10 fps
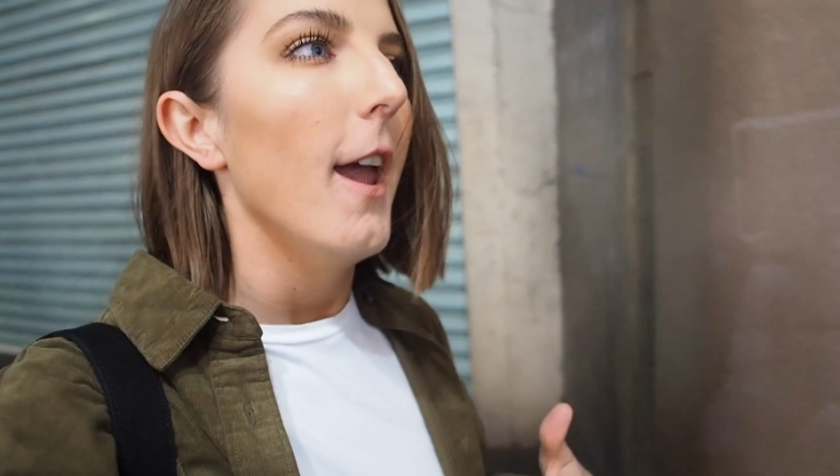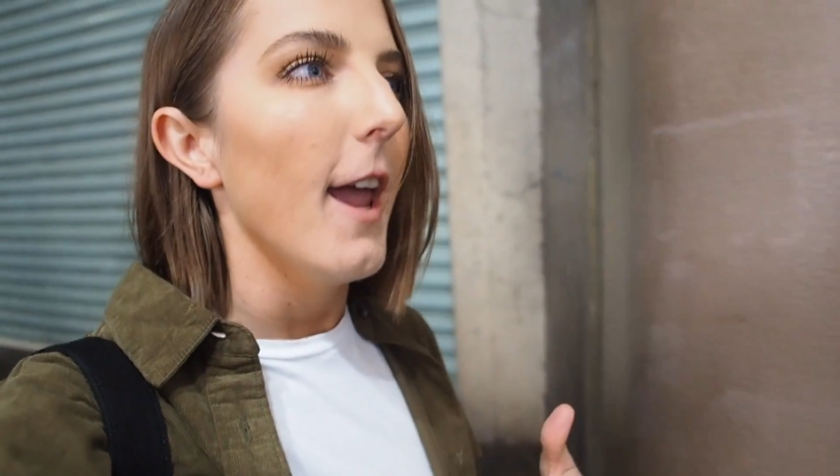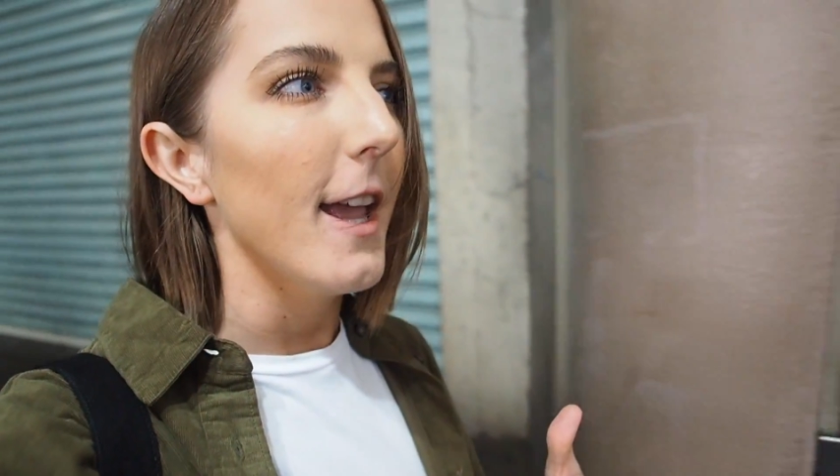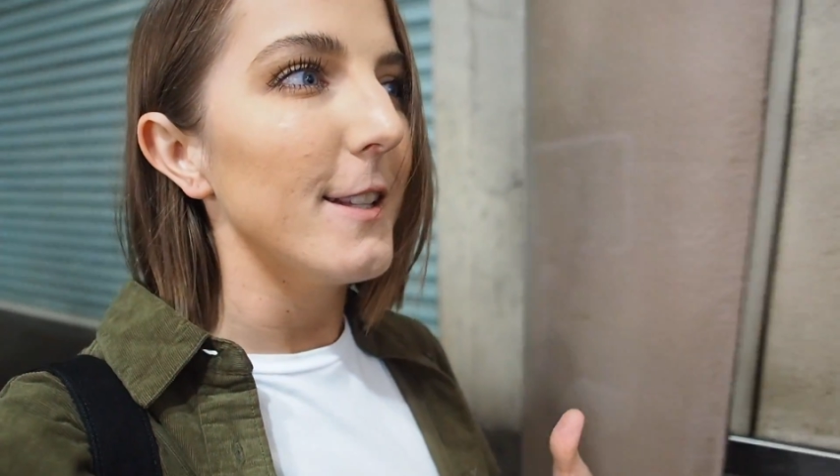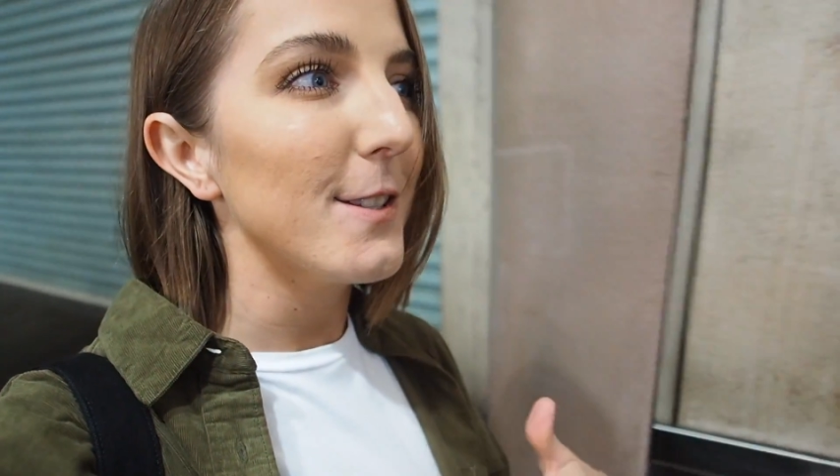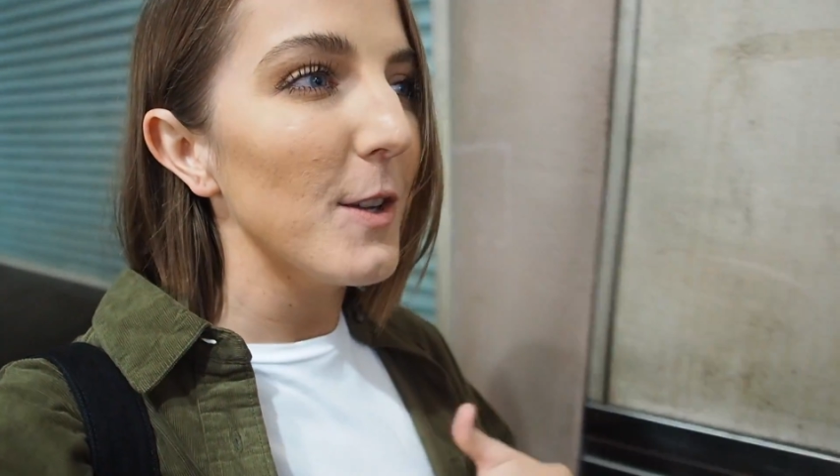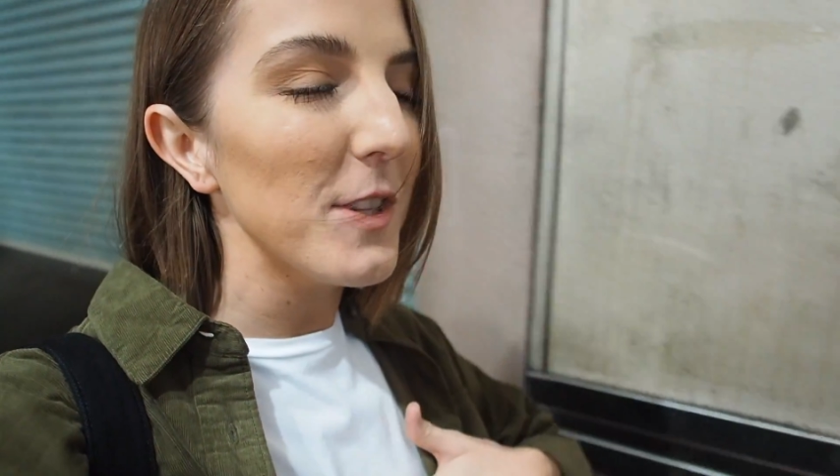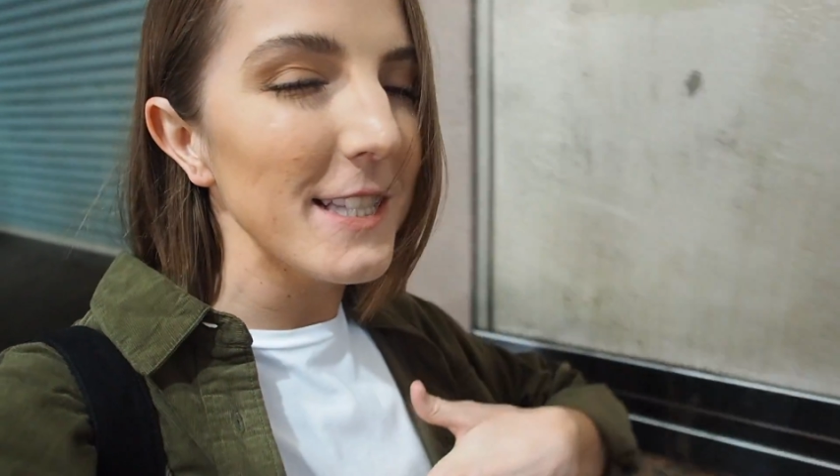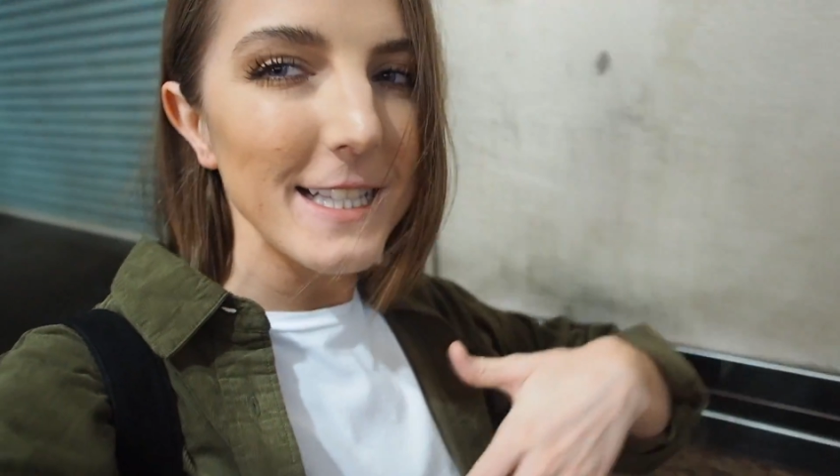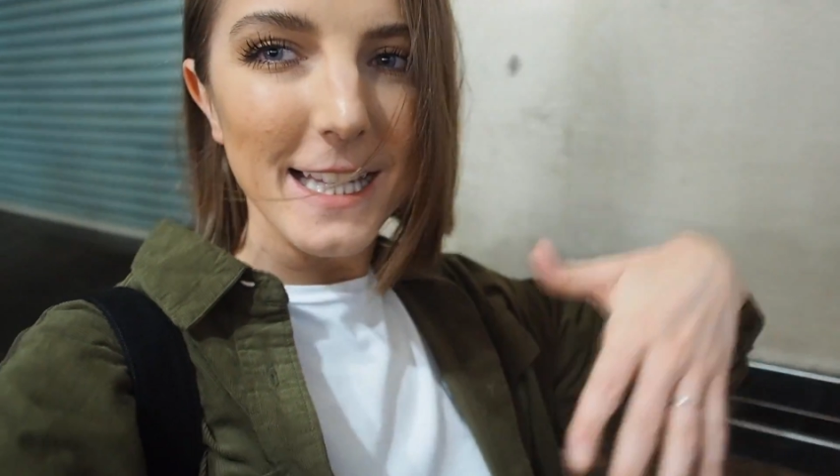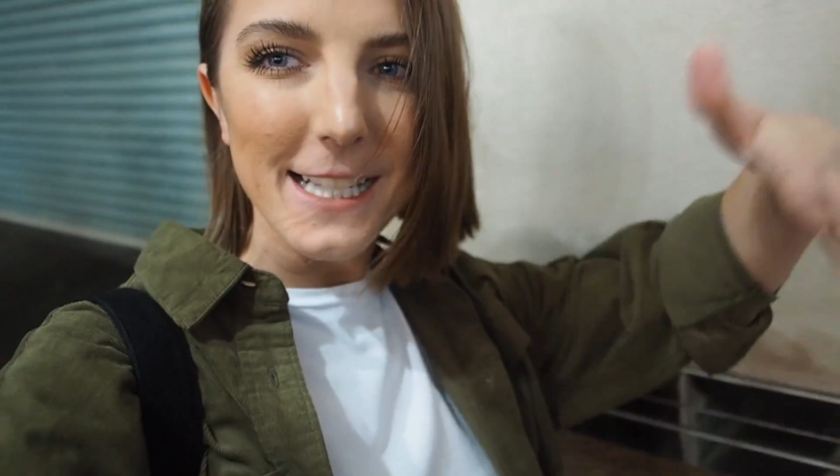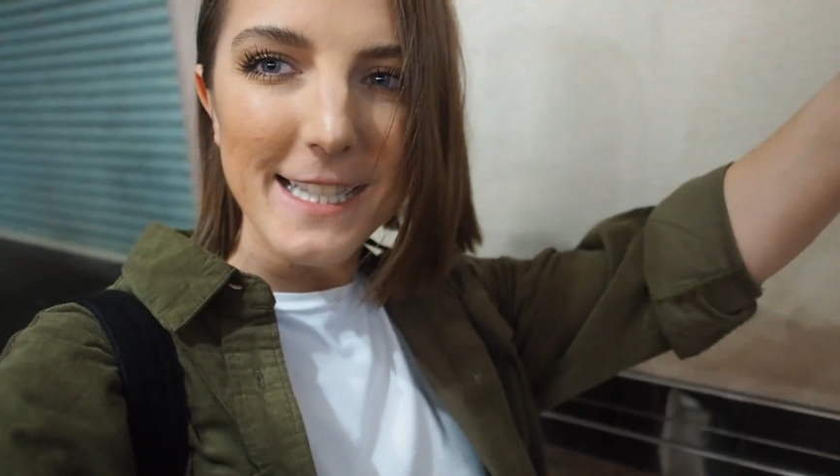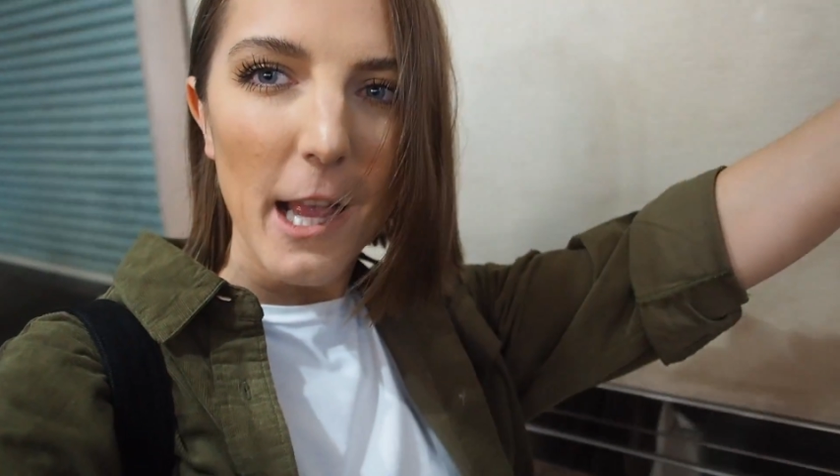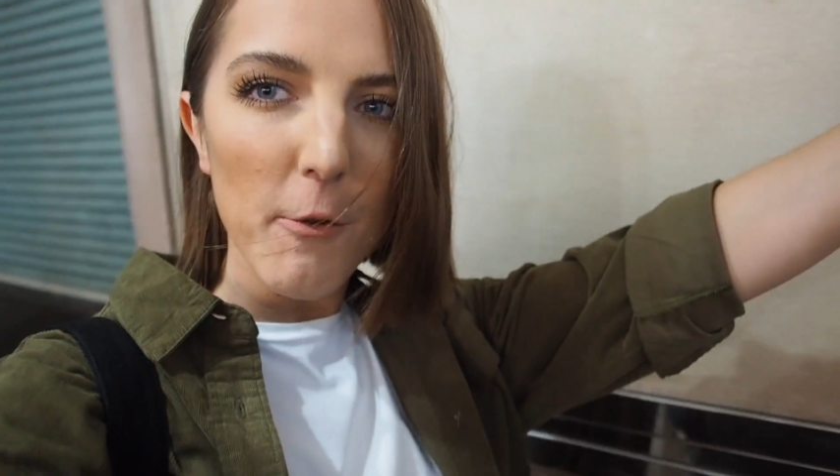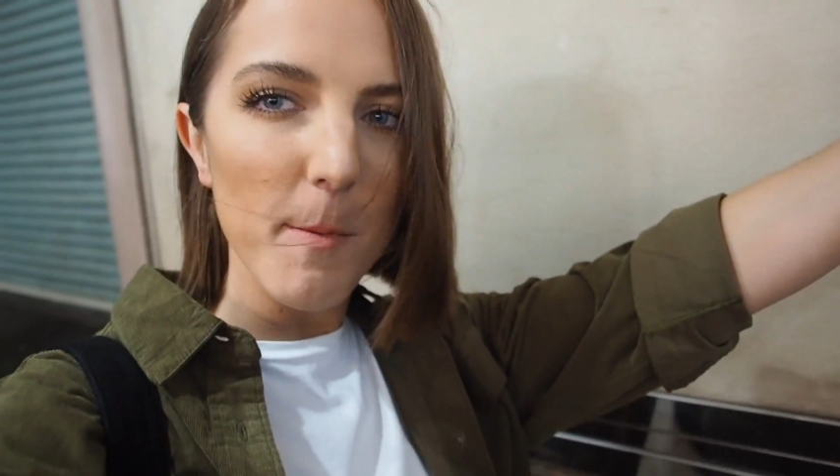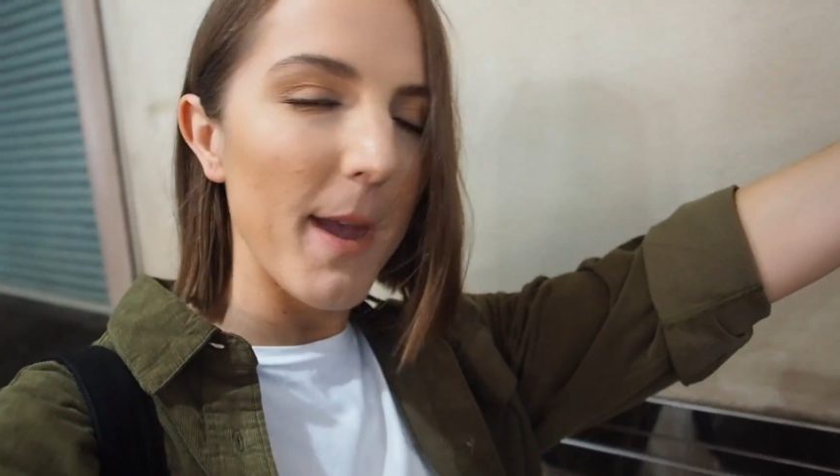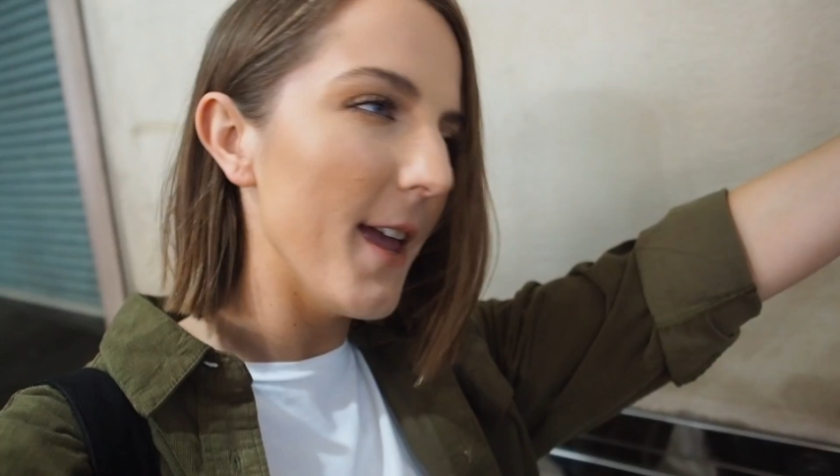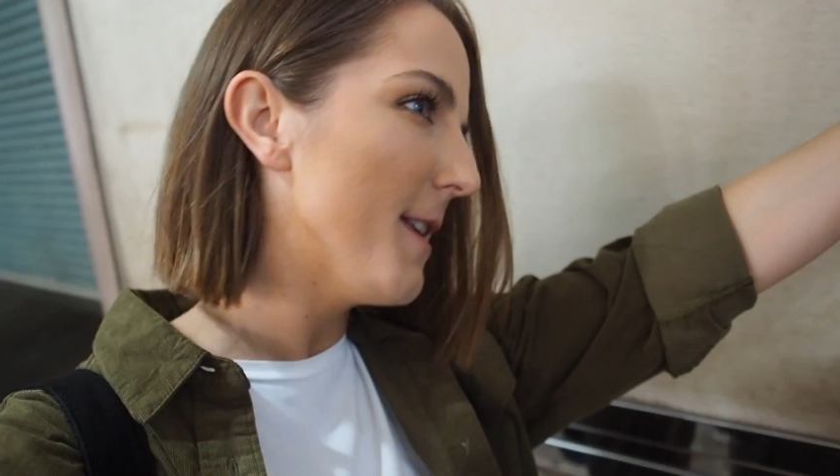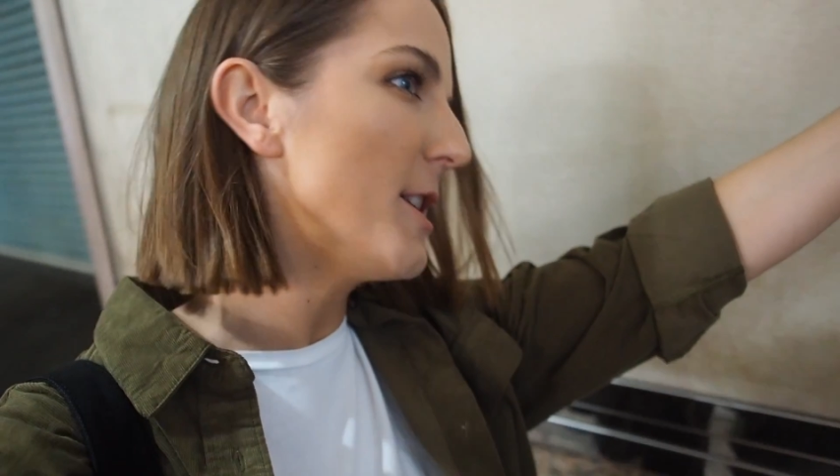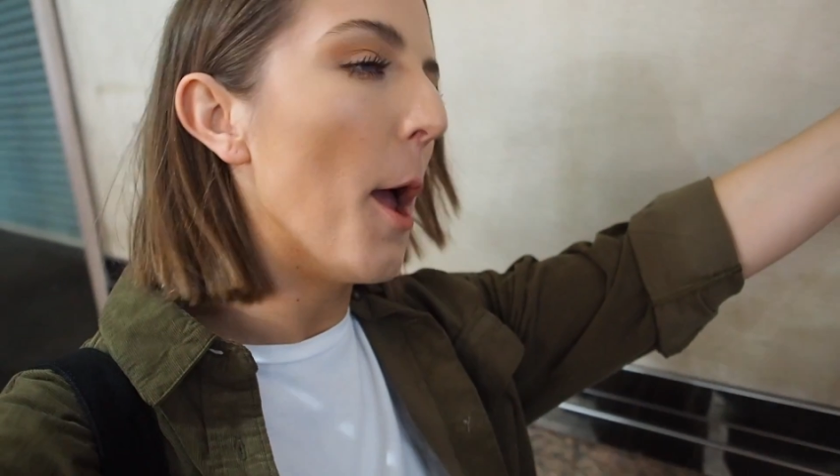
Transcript: And so this is like Salaryman